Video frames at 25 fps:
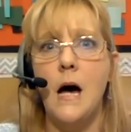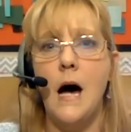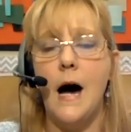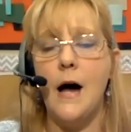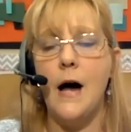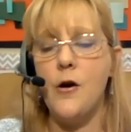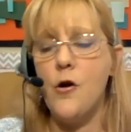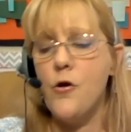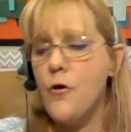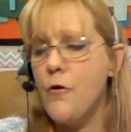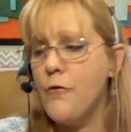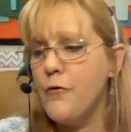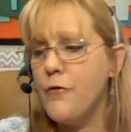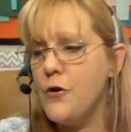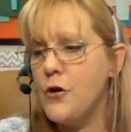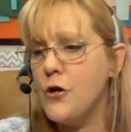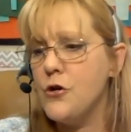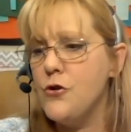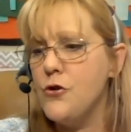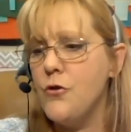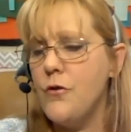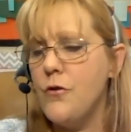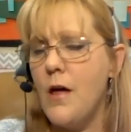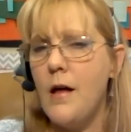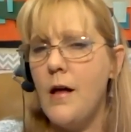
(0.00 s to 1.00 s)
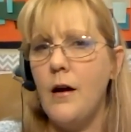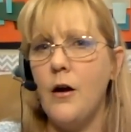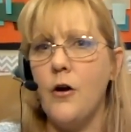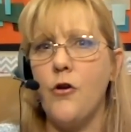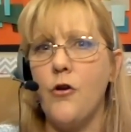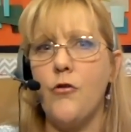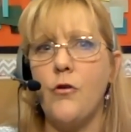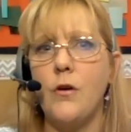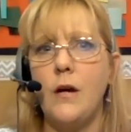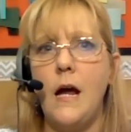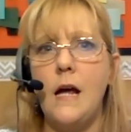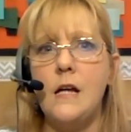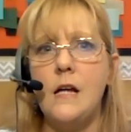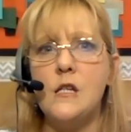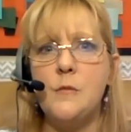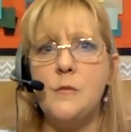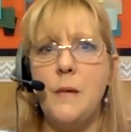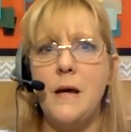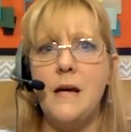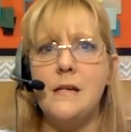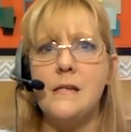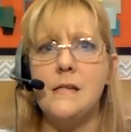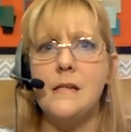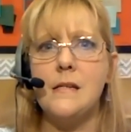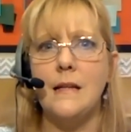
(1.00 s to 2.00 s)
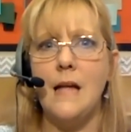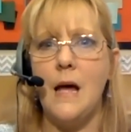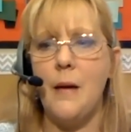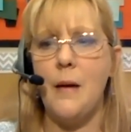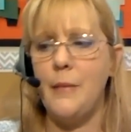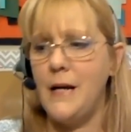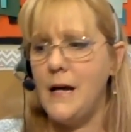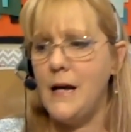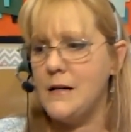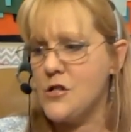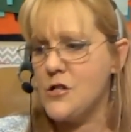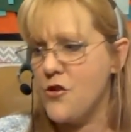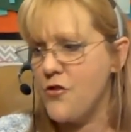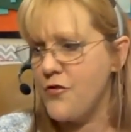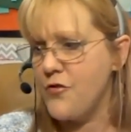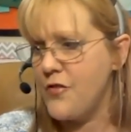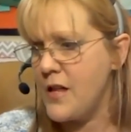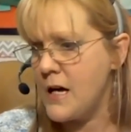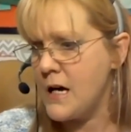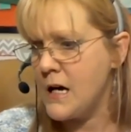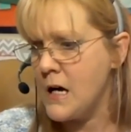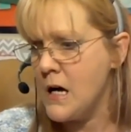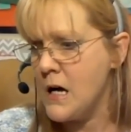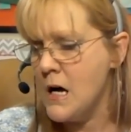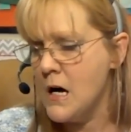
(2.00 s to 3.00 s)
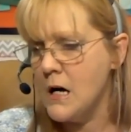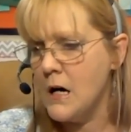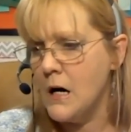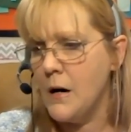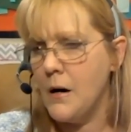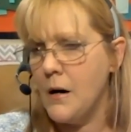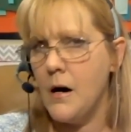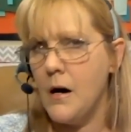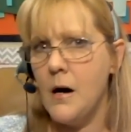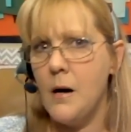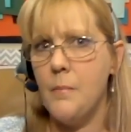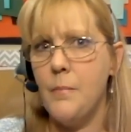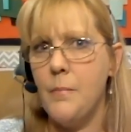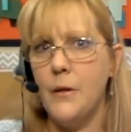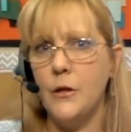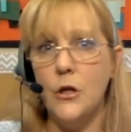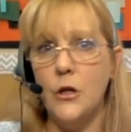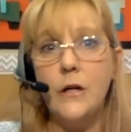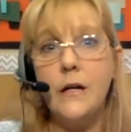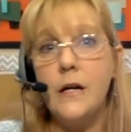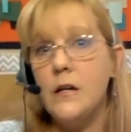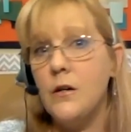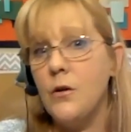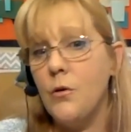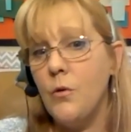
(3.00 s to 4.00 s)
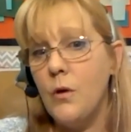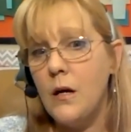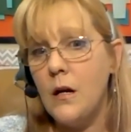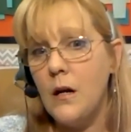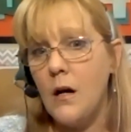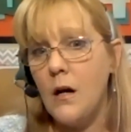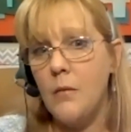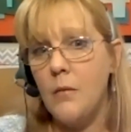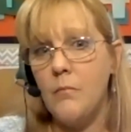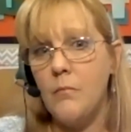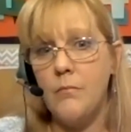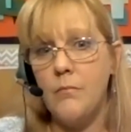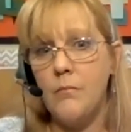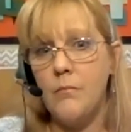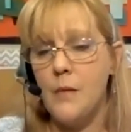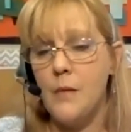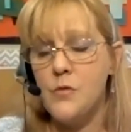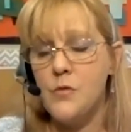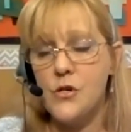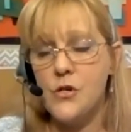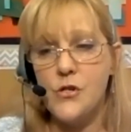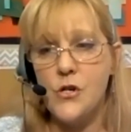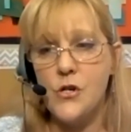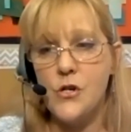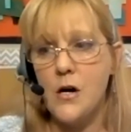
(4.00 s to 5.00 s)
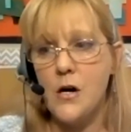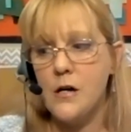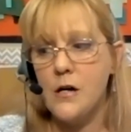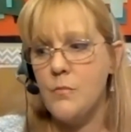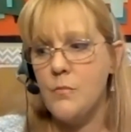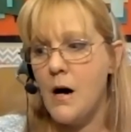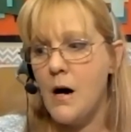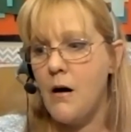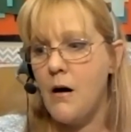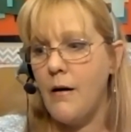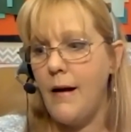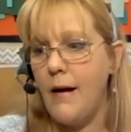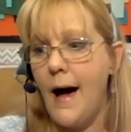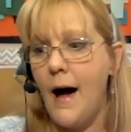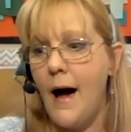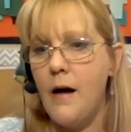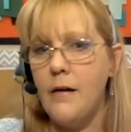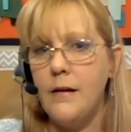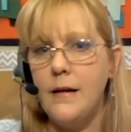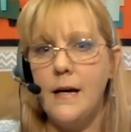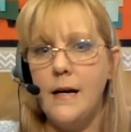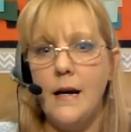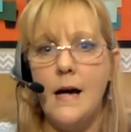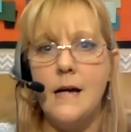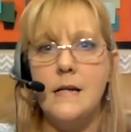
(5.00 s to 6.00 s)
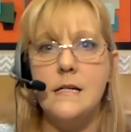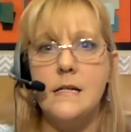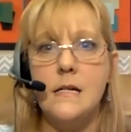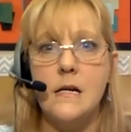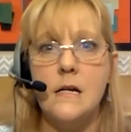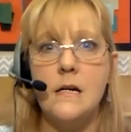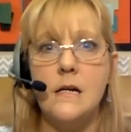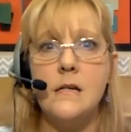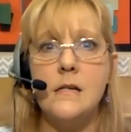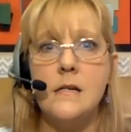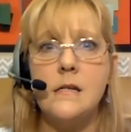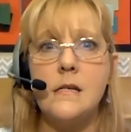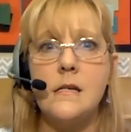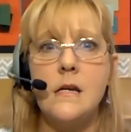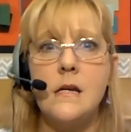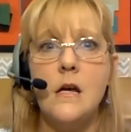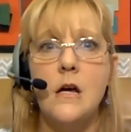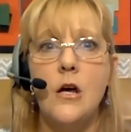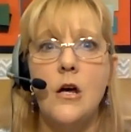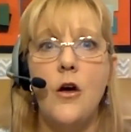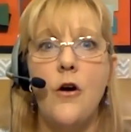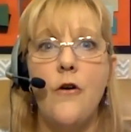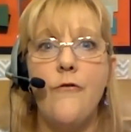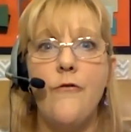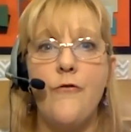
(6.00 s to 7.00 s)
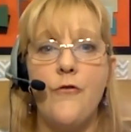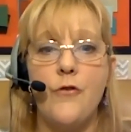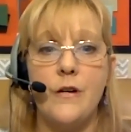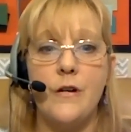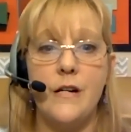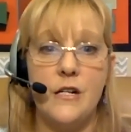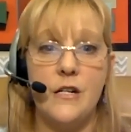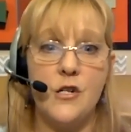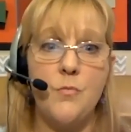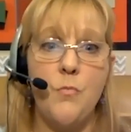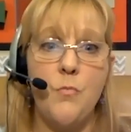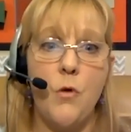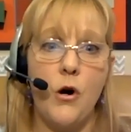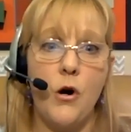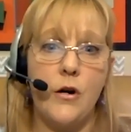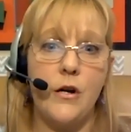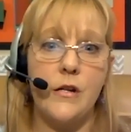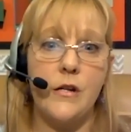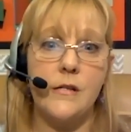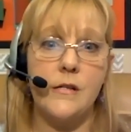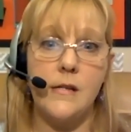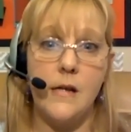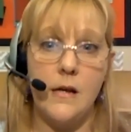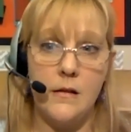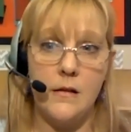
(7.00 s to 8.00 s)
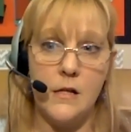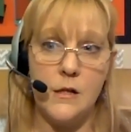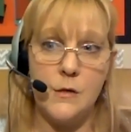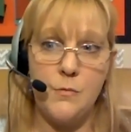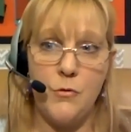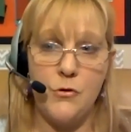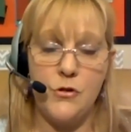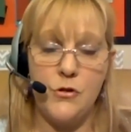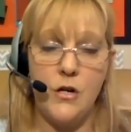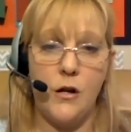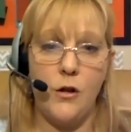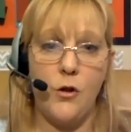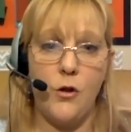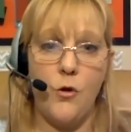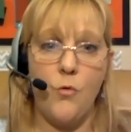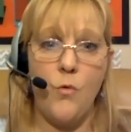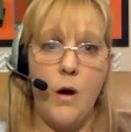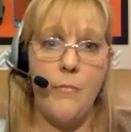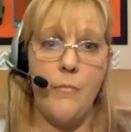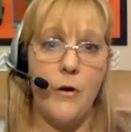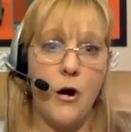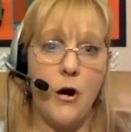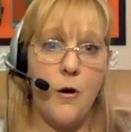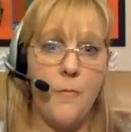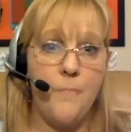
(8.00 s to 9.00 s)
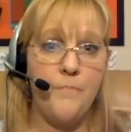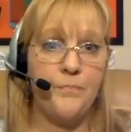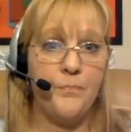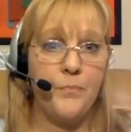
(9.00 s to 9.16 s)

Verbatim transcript: I don't know if you can do that on CreateSpace, the lamination thing, uh, but look into it. Um, I'm just talking about how to get ideas for niche markets in this particular webinar